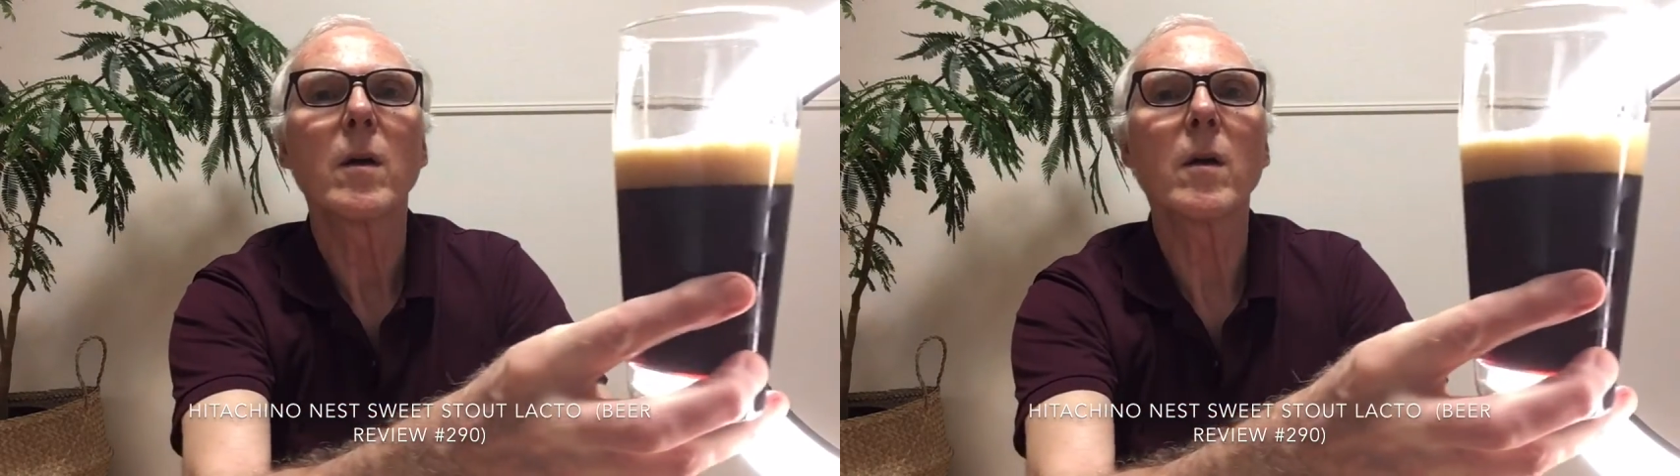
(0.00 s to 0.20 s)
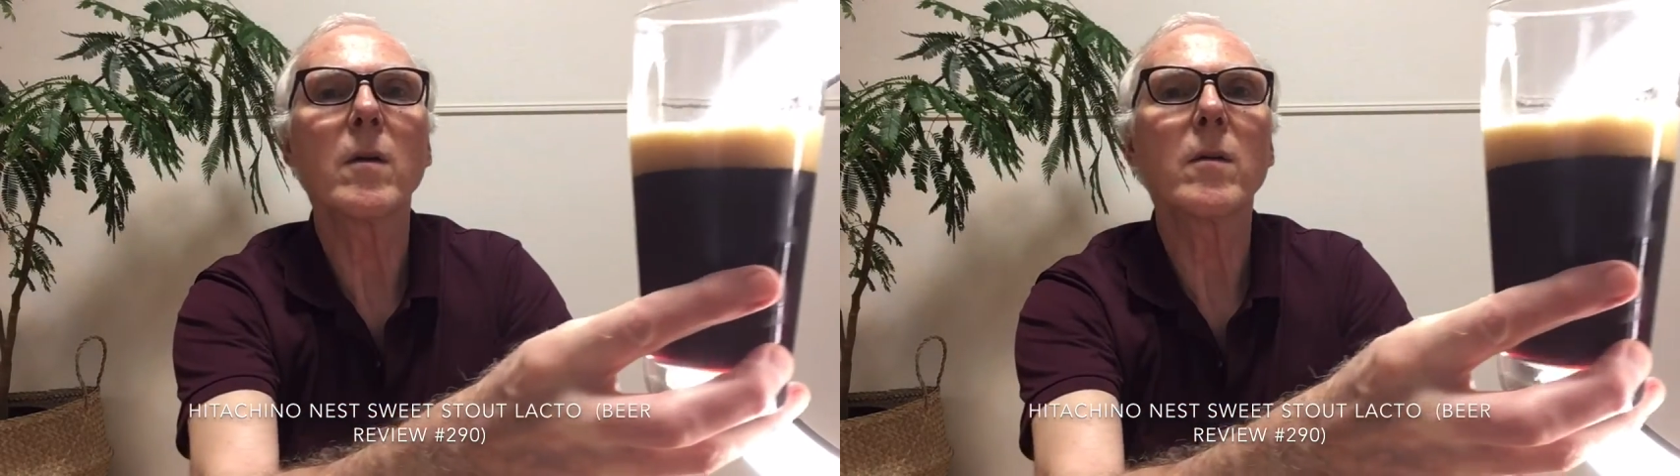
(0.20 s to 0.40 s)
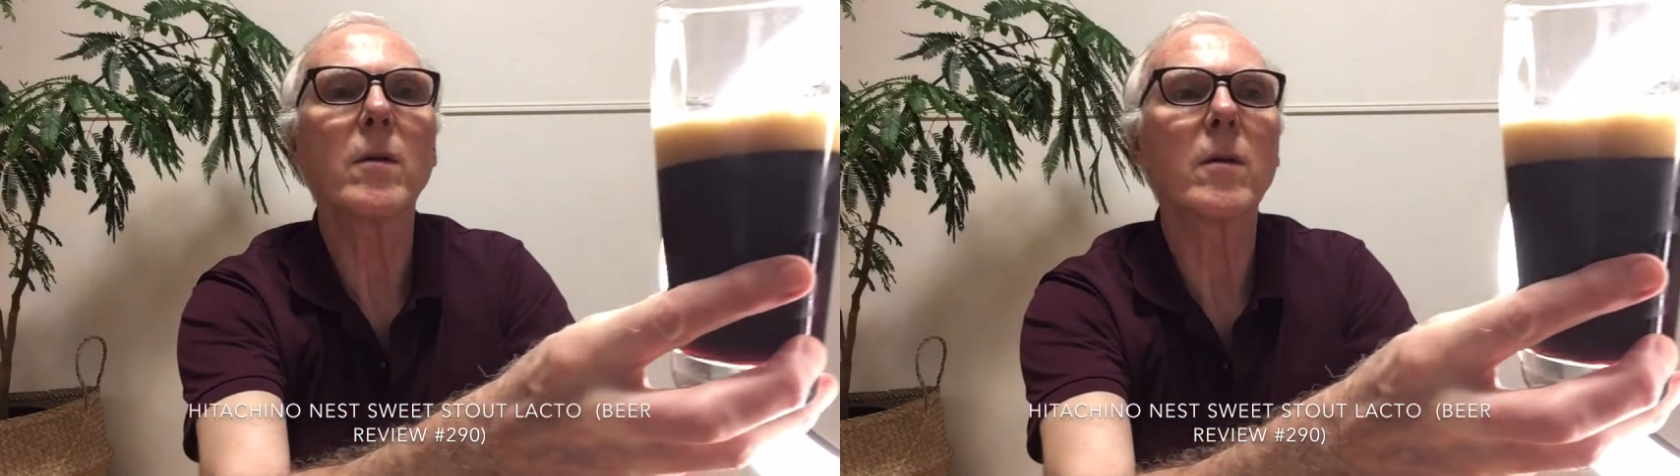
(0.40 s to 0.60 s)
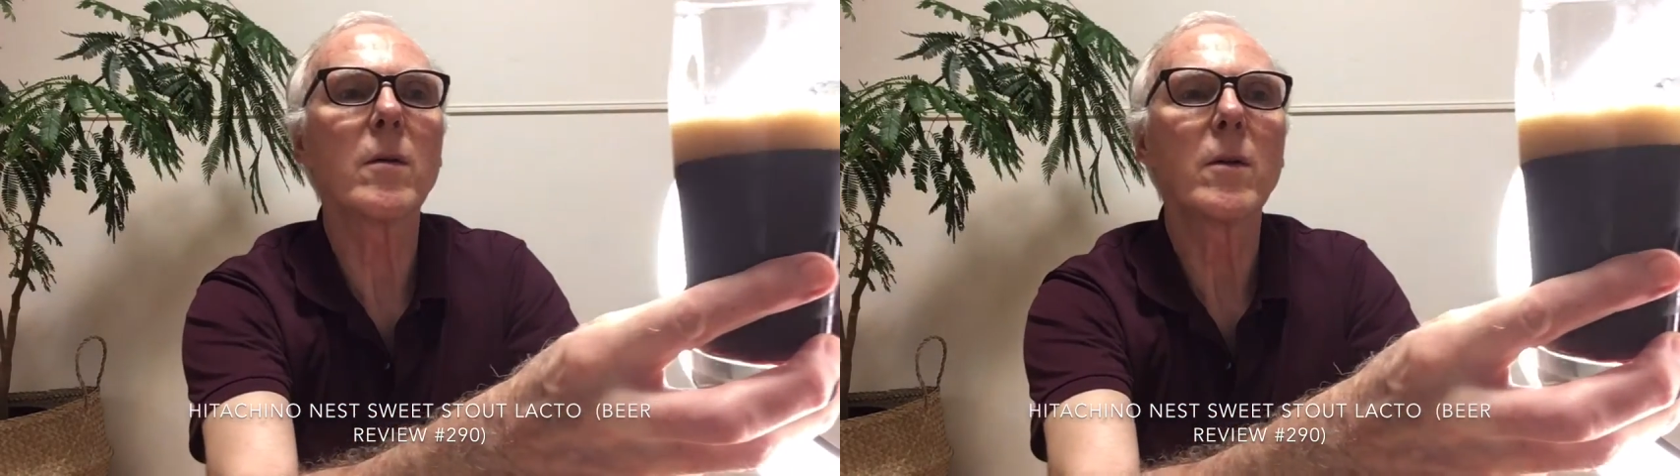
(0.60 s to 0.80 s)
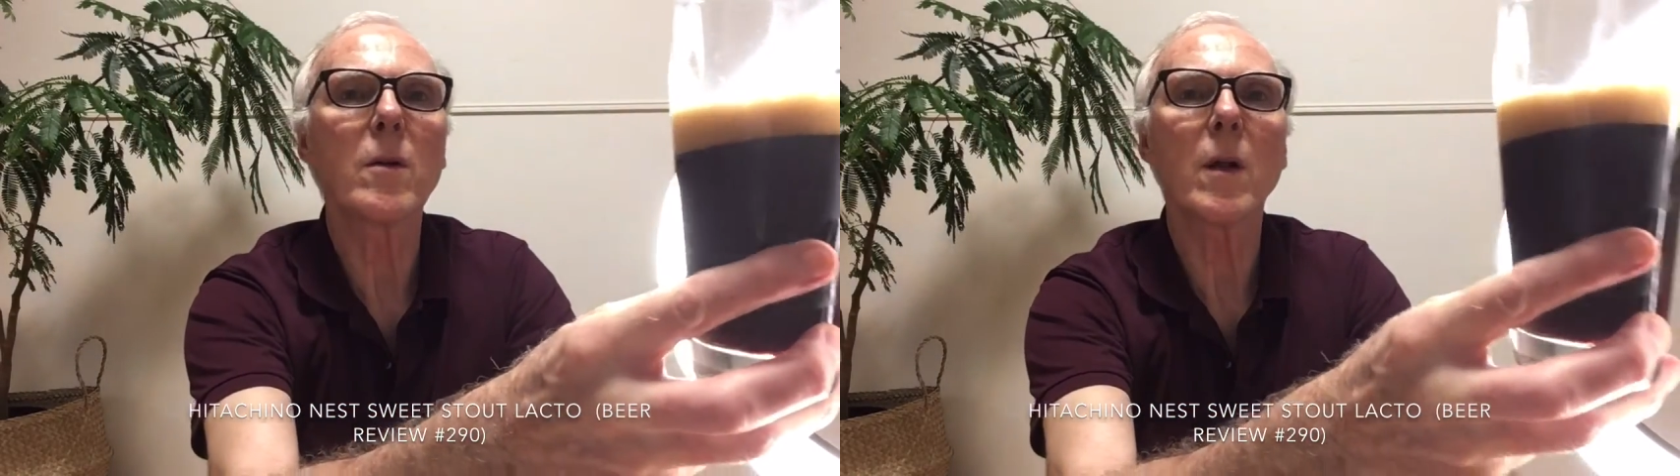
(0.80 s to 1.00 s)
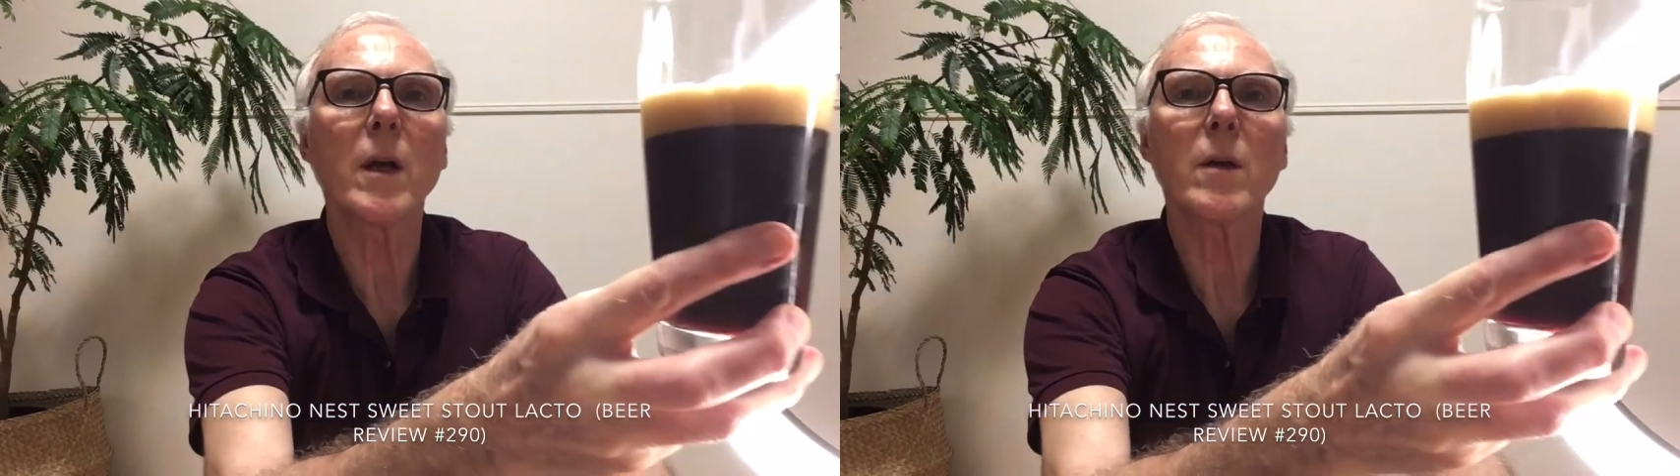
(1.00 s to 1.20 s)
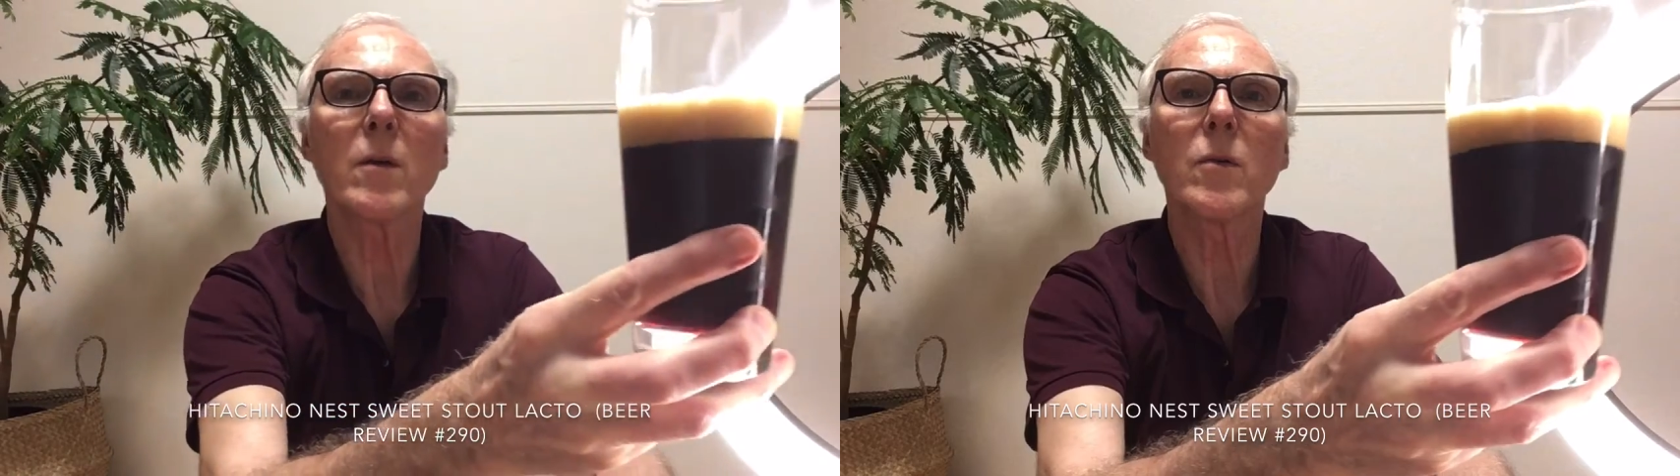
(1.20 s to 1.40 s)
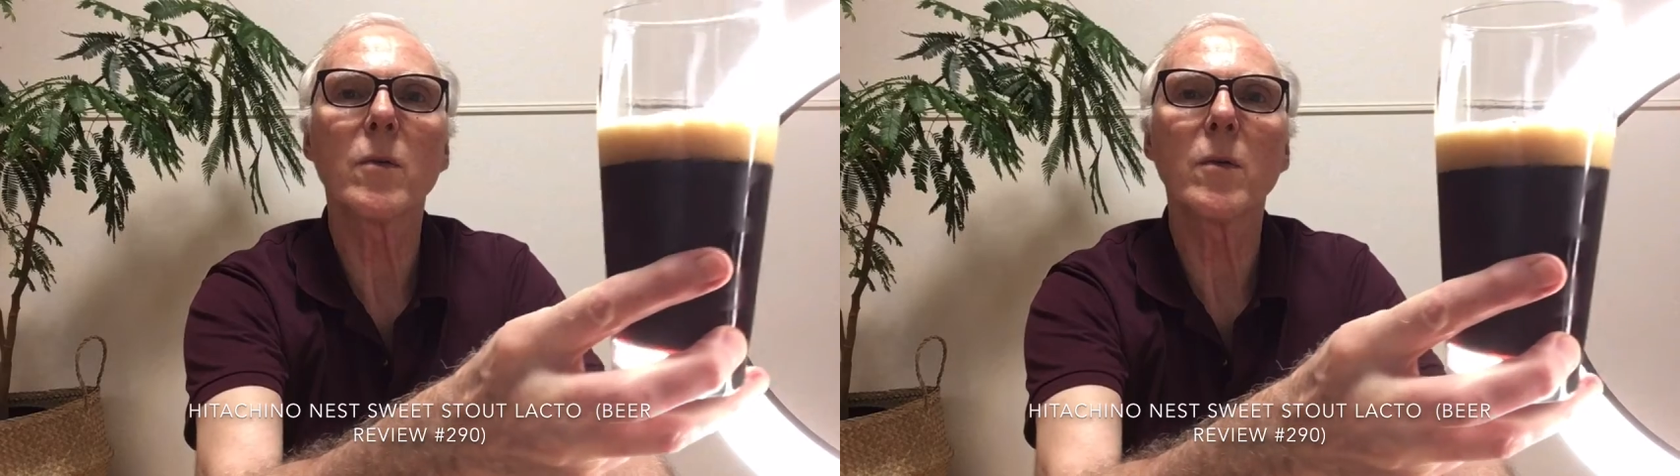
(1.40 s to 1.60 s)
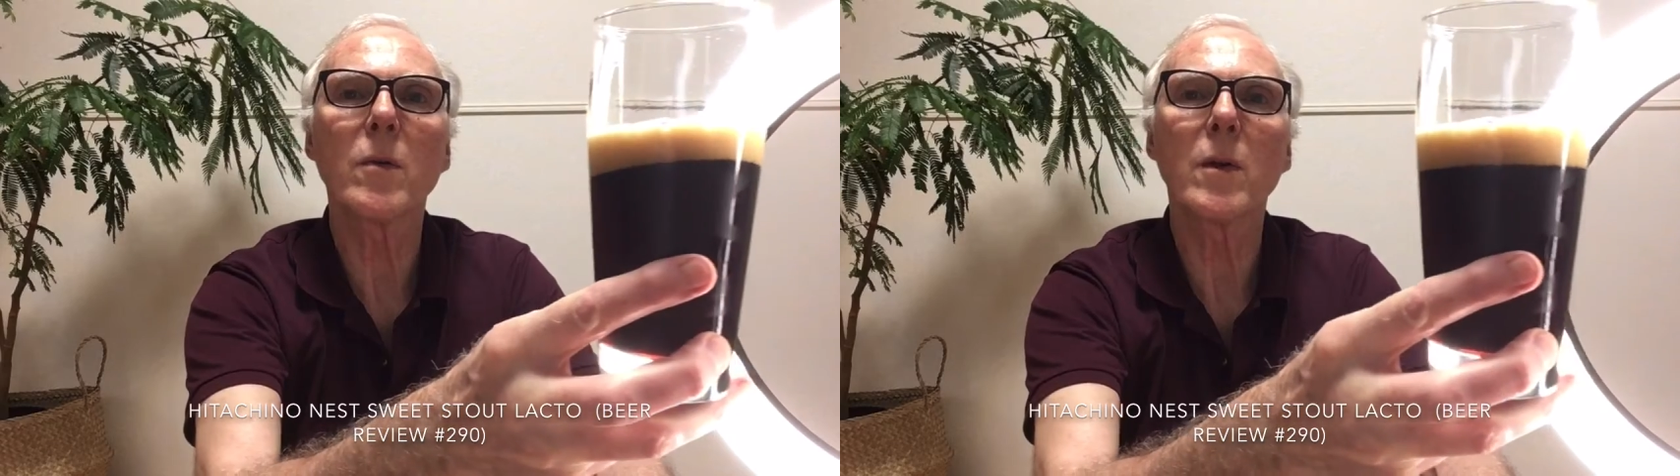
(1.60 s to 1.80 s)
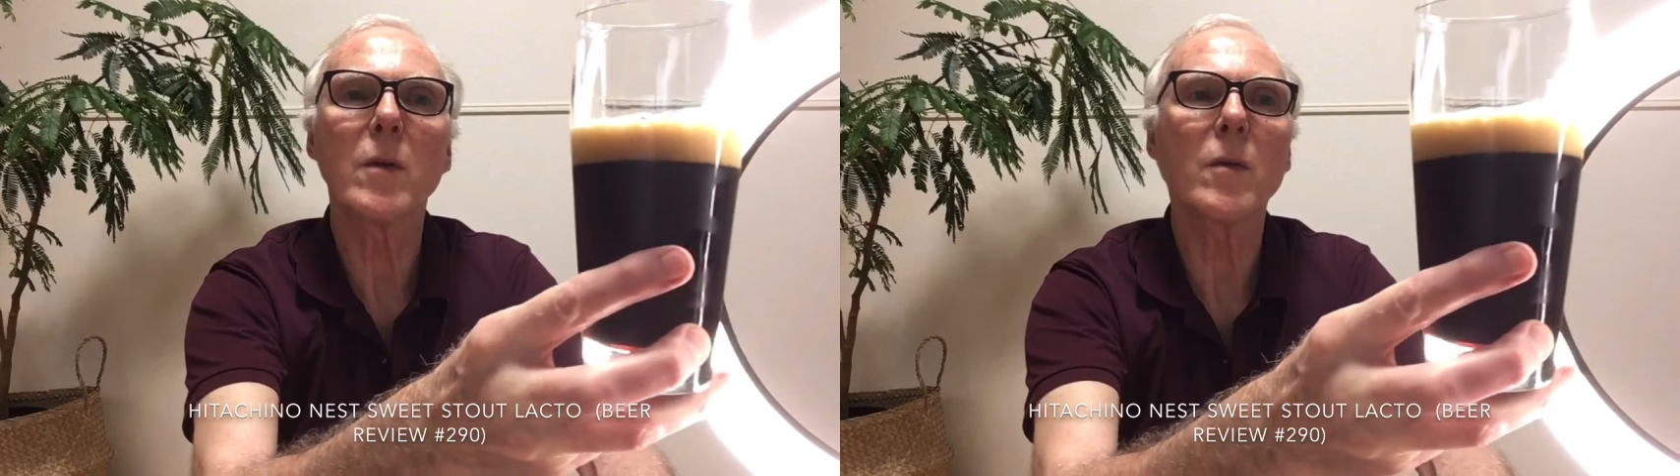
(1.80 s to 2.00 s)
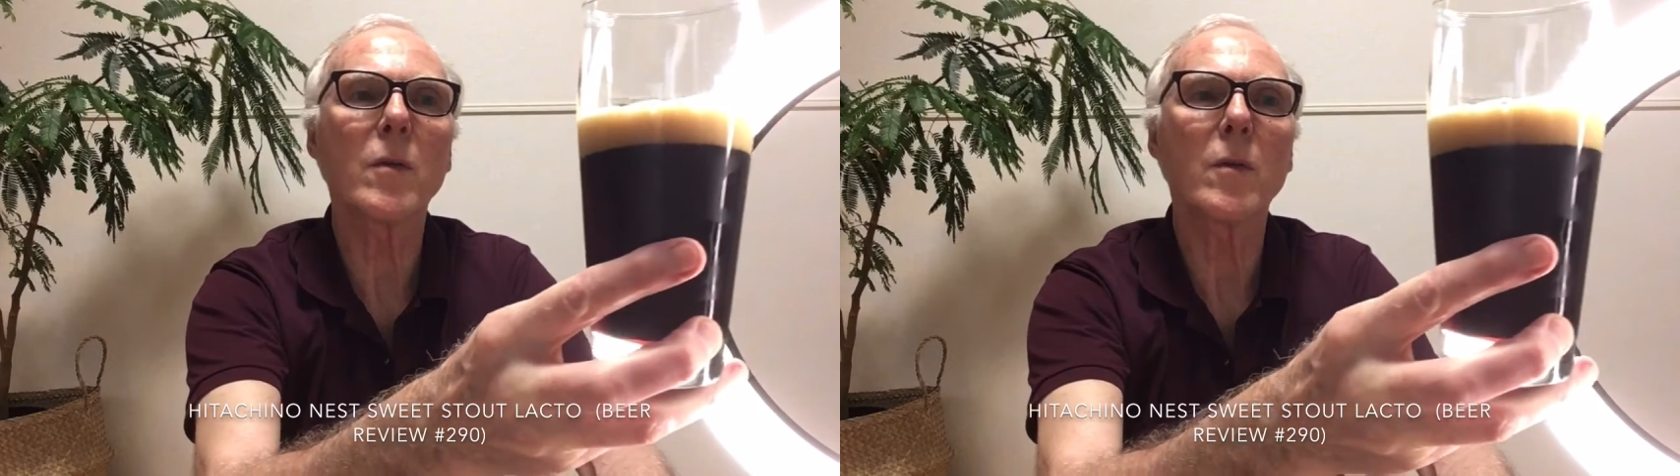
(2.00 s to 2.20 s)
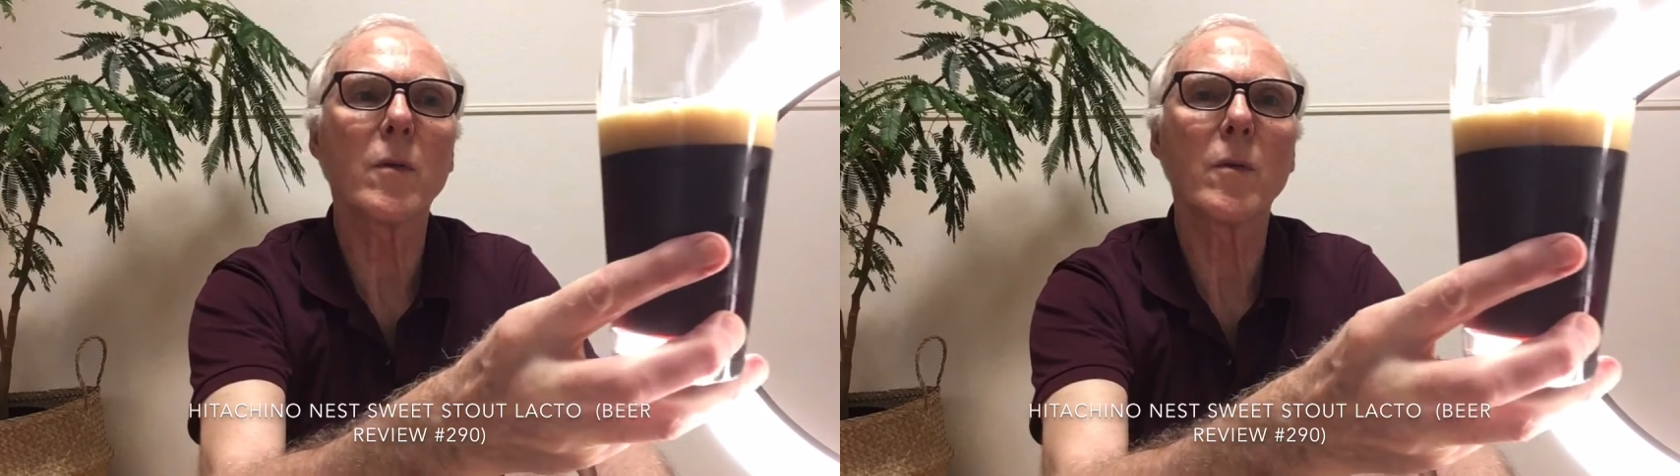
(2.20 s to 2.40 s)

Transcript: No light goes through this